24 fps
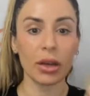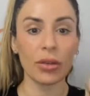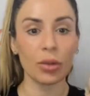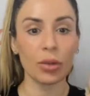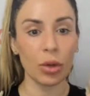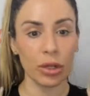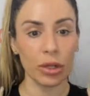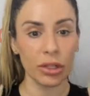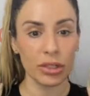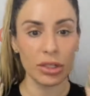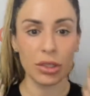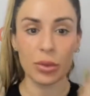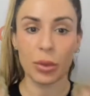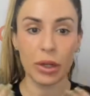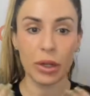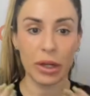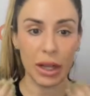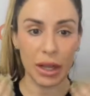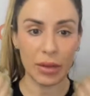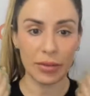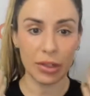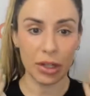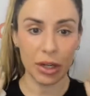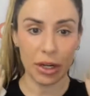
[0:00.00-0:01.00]
Of course, you want to
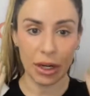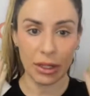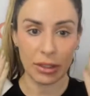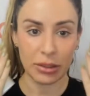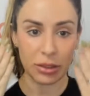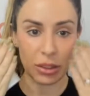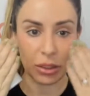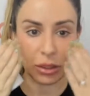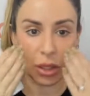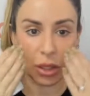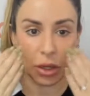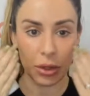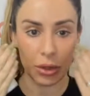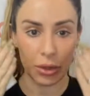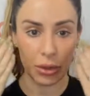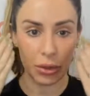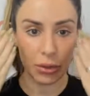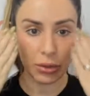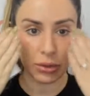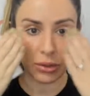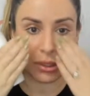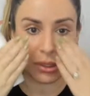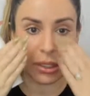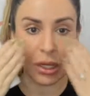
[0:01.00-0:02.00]
have your eyes
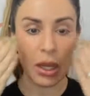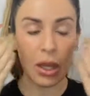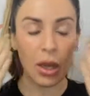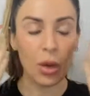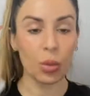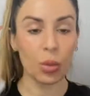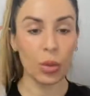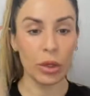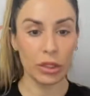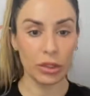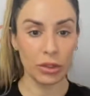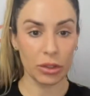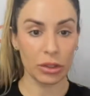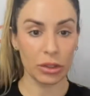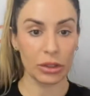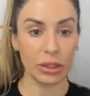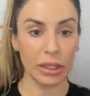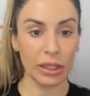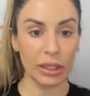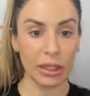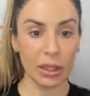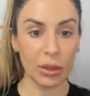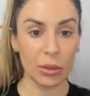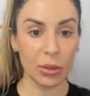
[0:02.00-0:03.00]
closed when you're
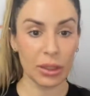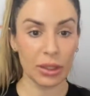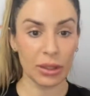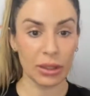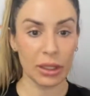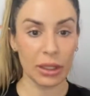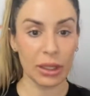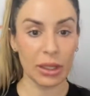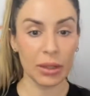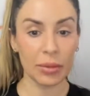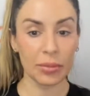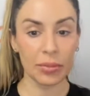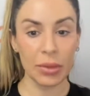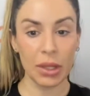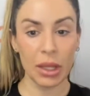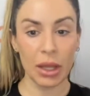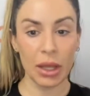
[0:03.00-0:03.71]
cleaning with it.